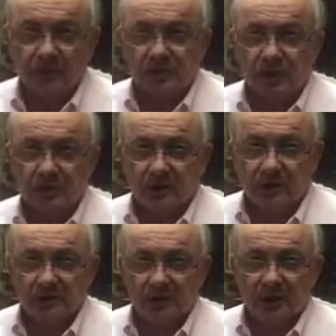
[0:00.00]

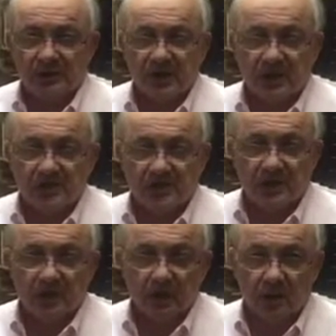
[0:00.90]
Shelley is
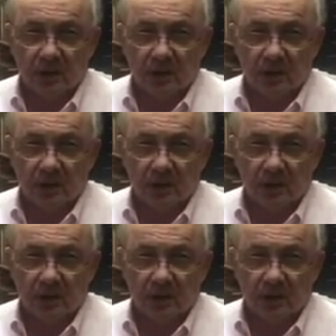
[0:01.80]
Shelley,